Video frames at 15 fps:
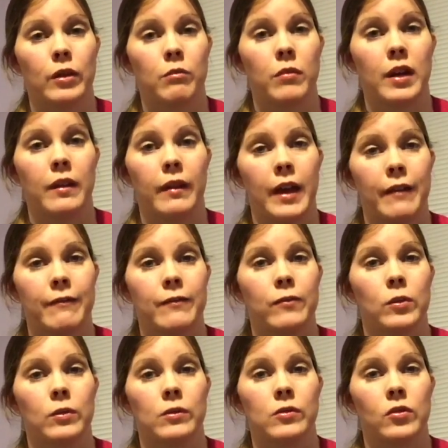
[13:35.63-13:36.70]
left
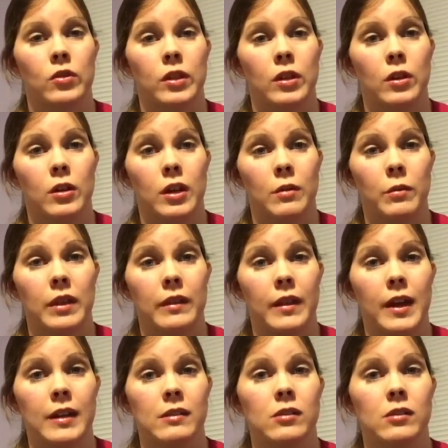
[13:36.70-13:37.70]
foot was really hurting me a lot.